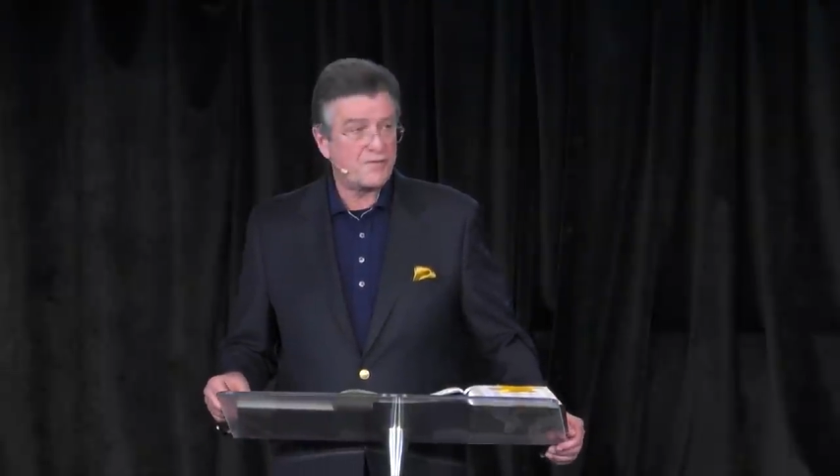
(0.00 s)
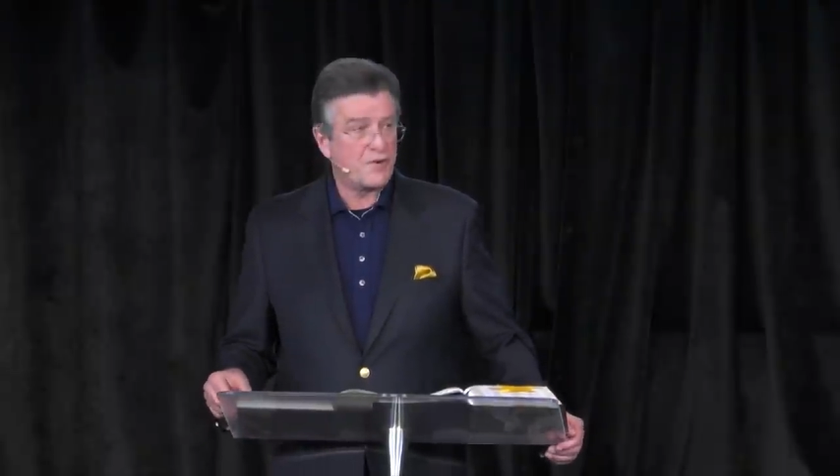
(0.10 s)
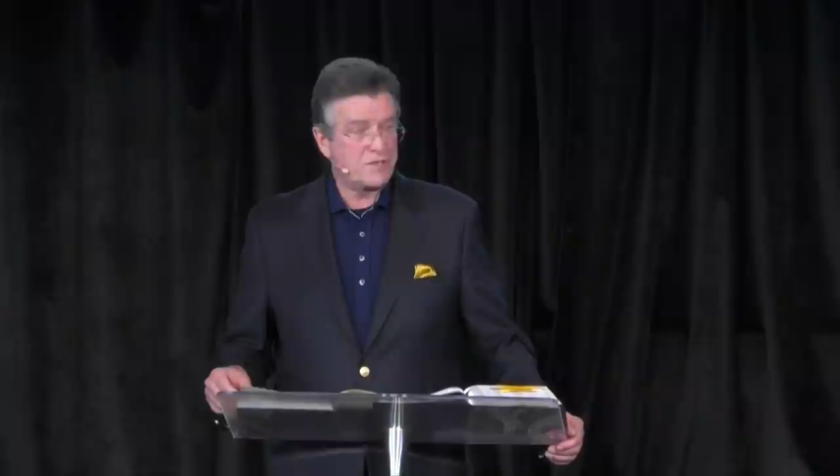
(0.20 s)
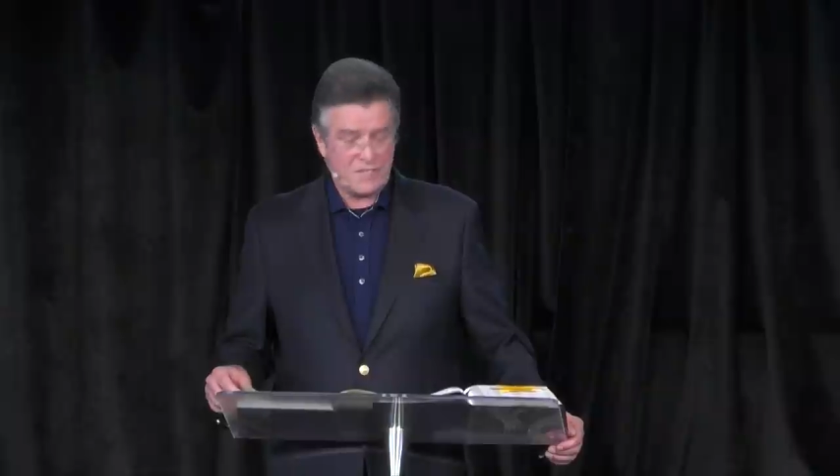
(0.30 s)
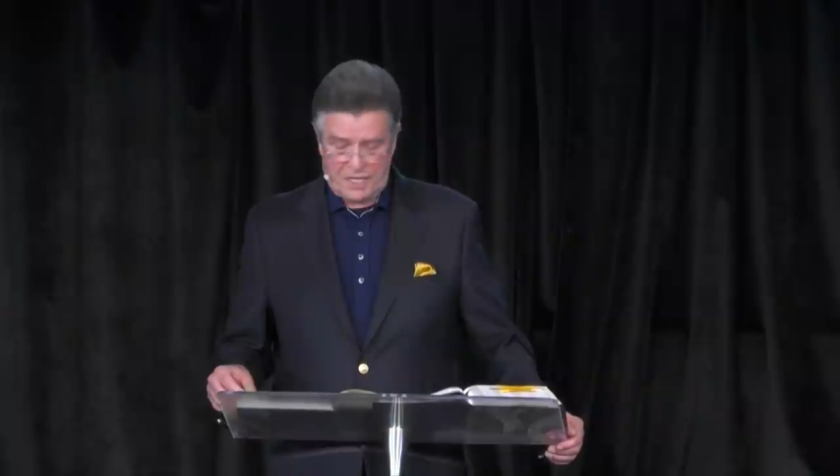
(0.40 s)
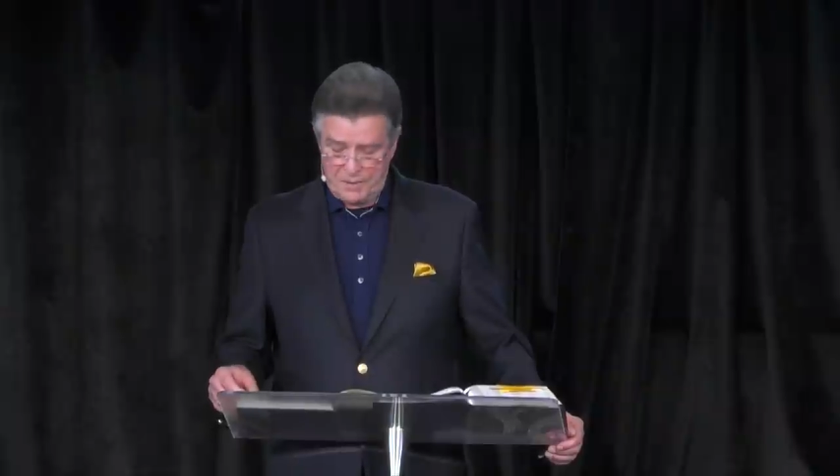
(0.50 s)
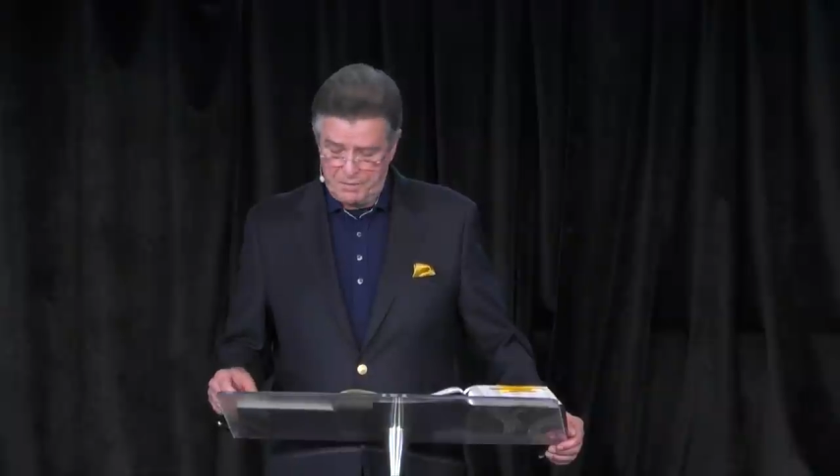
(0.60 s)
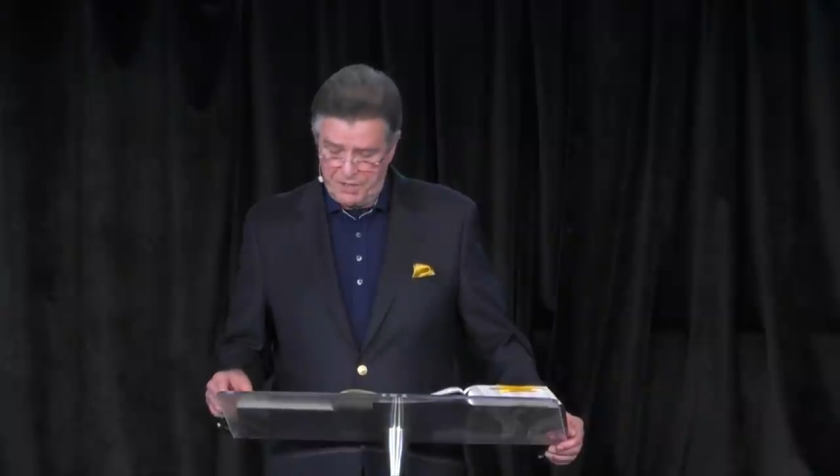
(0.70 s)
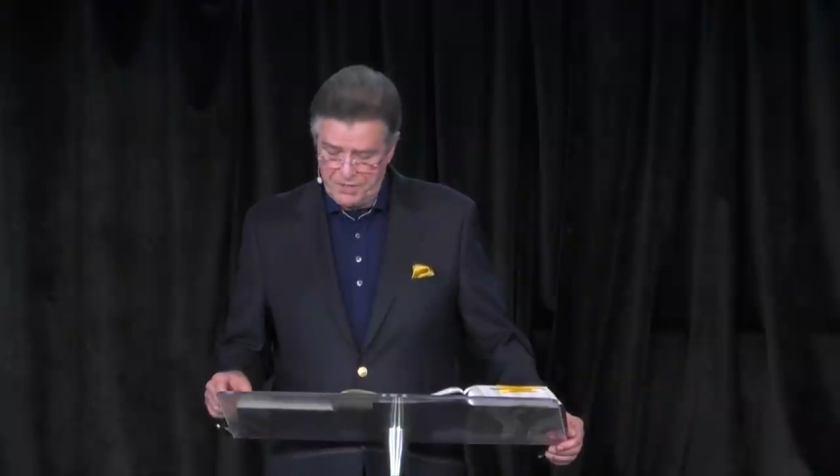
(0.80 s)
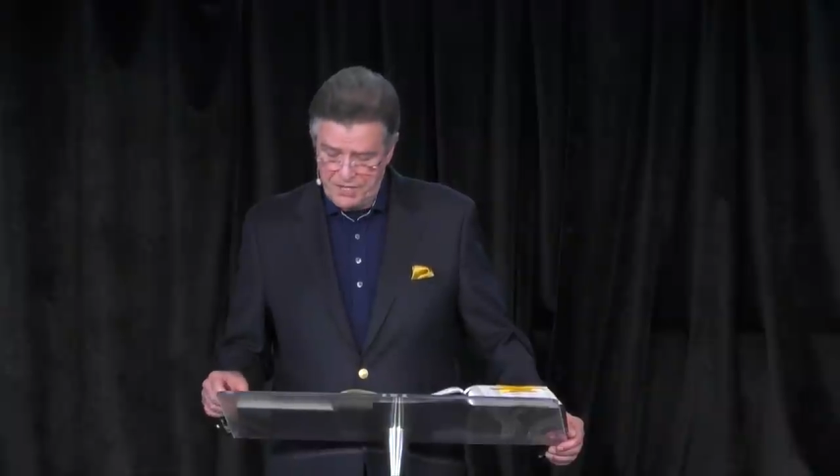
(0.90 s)
First, Second
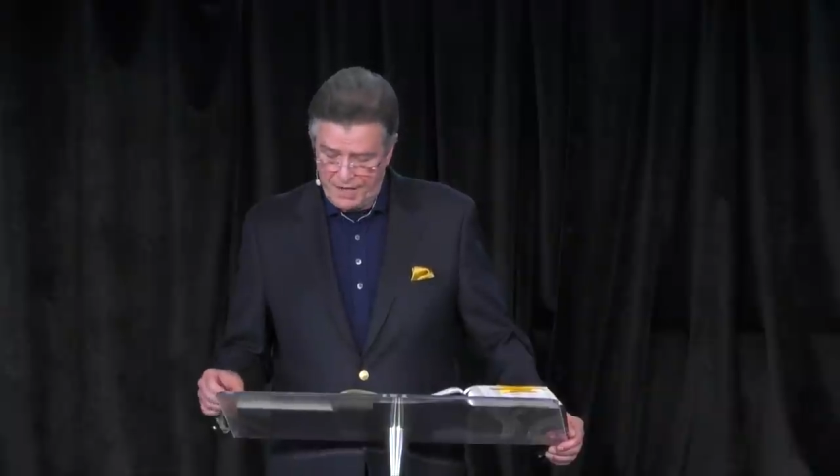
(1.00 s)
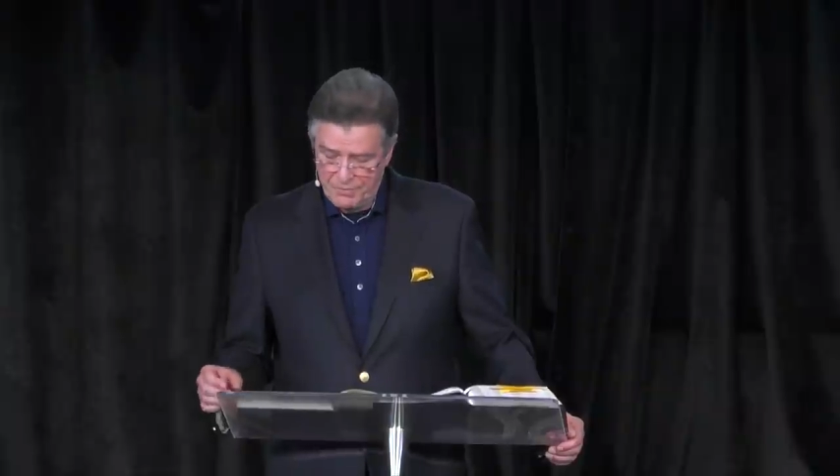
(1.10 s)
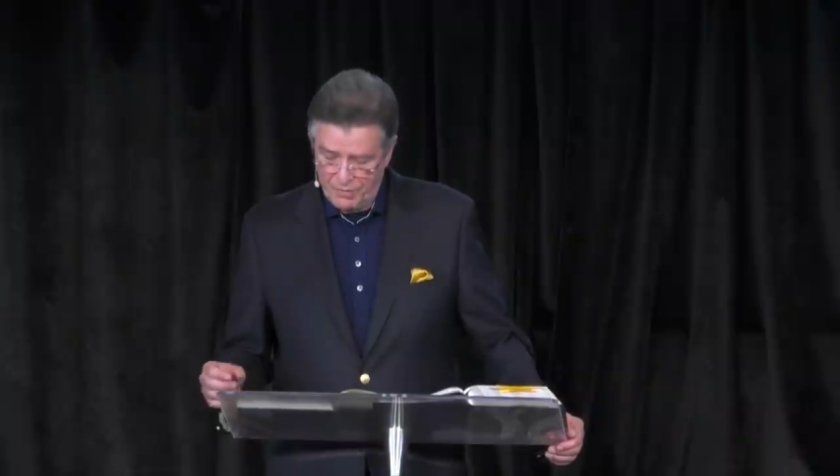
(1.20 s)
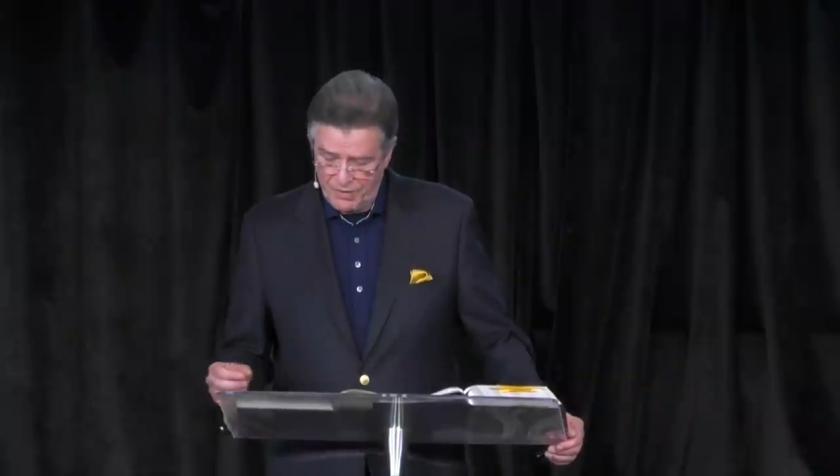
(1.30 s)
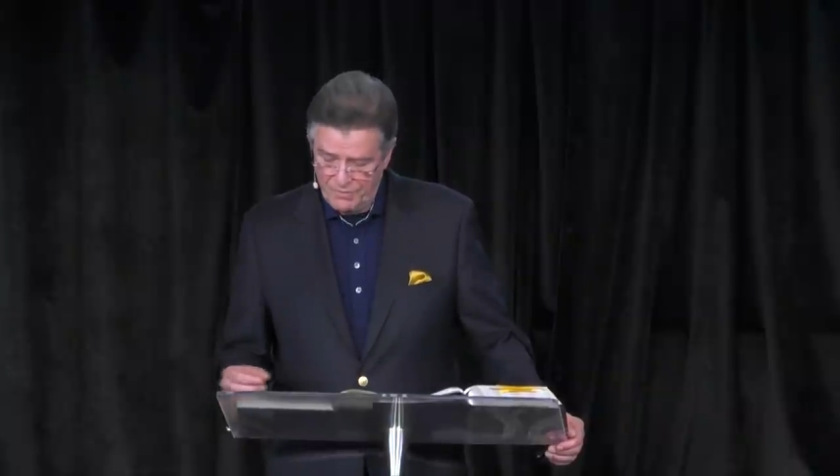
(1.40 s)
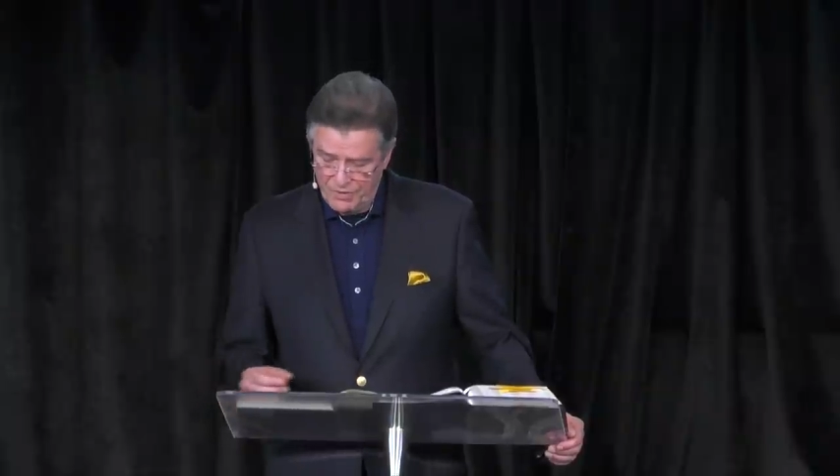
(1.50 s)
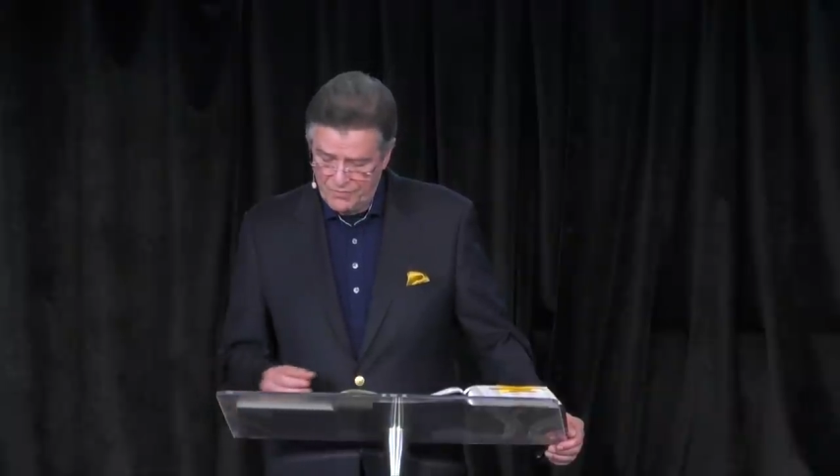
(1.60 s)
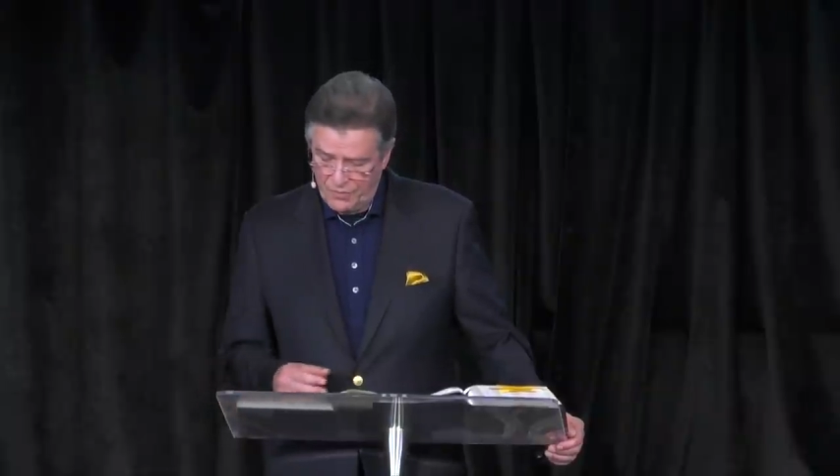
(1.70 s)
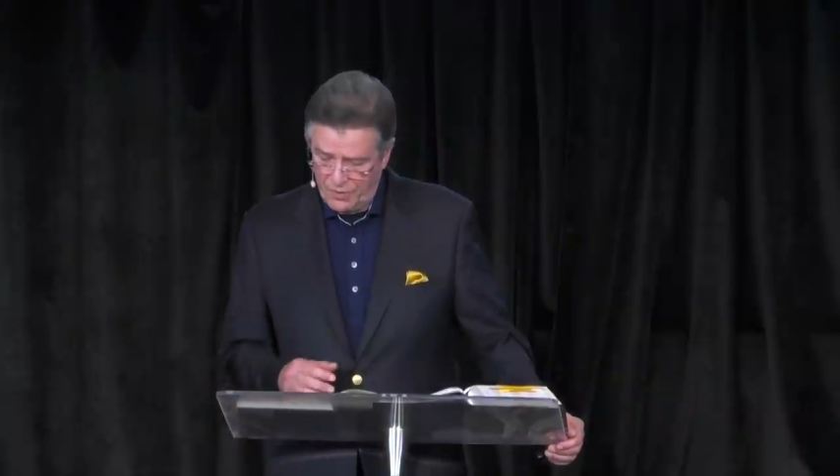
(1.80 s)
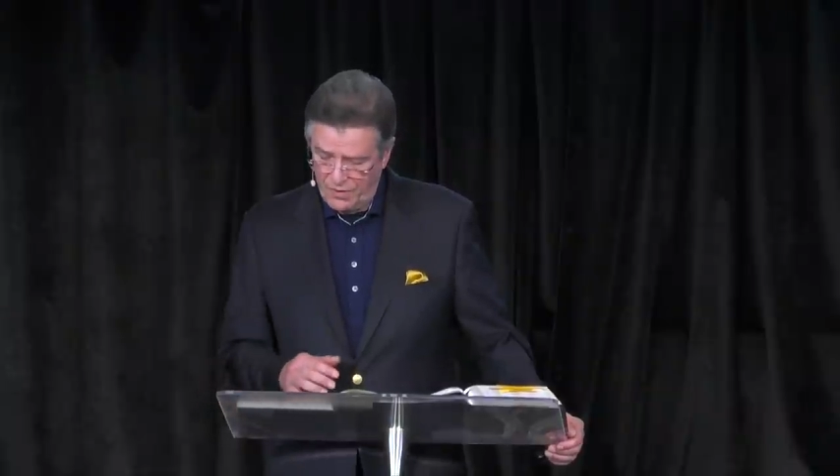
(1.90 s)
Peter chapter 1, verse
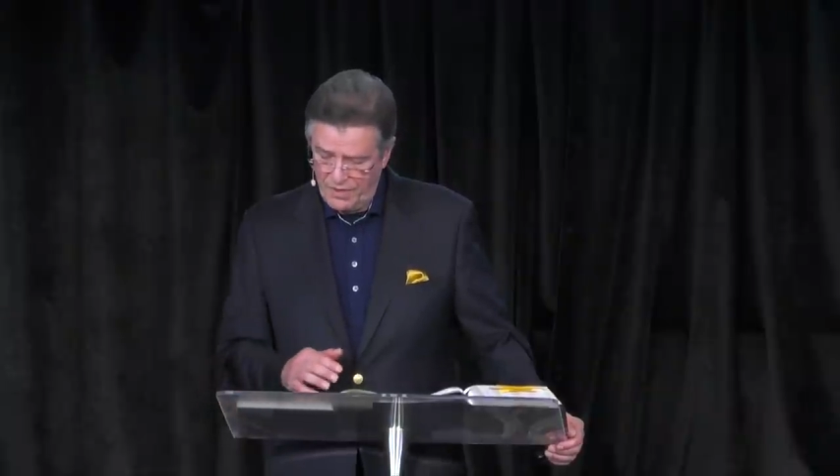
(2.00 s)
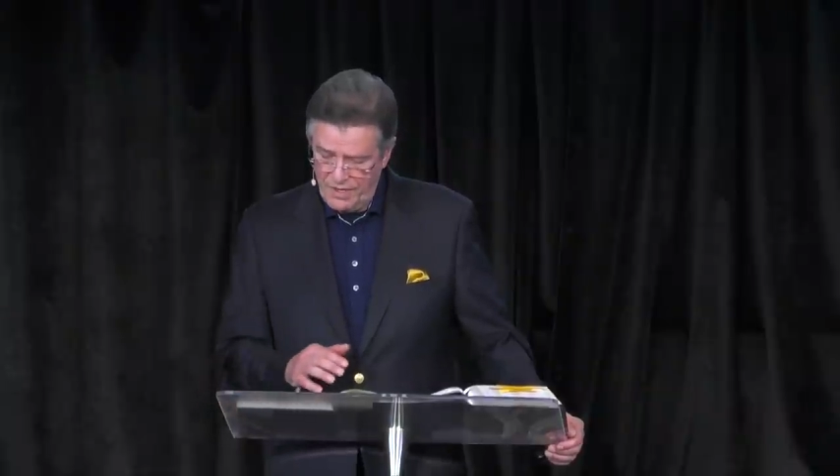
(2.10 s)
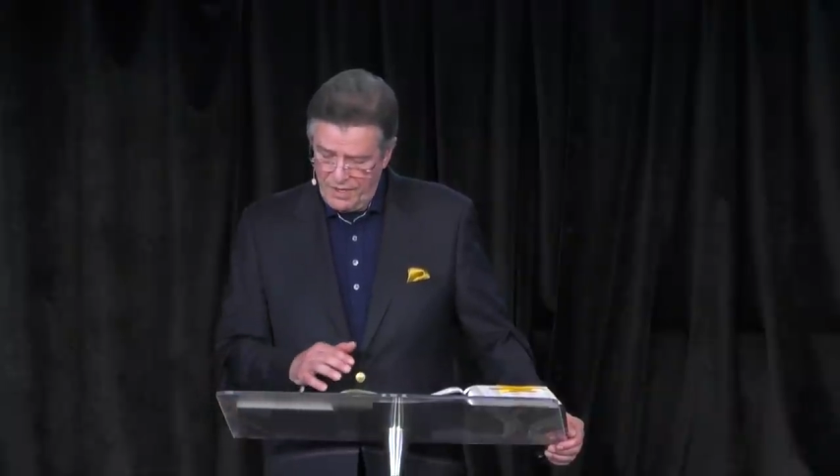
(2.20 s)
4,